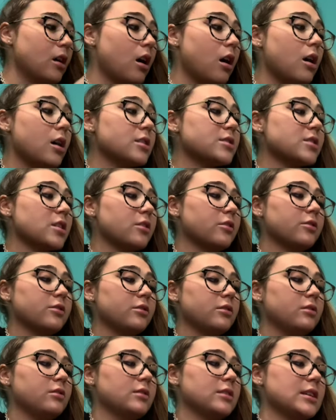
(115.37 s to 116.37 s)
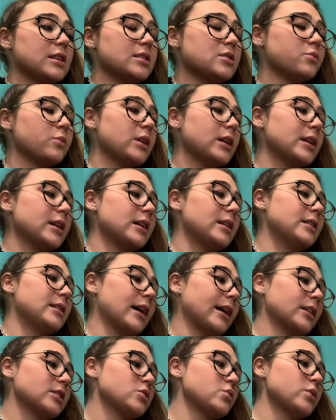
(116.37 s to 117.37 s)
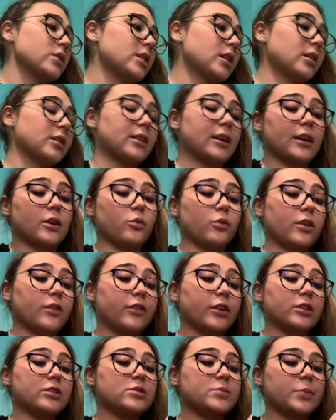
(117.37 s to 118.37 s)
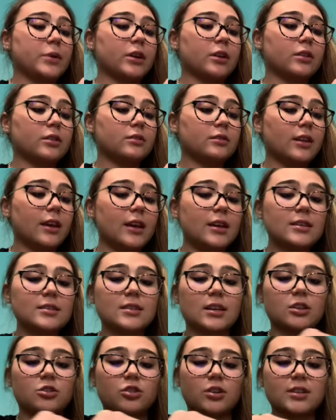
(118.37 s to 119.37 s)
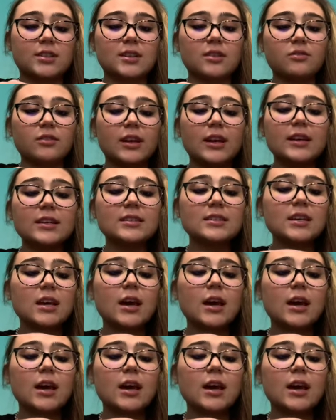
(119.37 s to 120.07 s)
Also, this week and next week are like, we have like spirit days, like dress down days.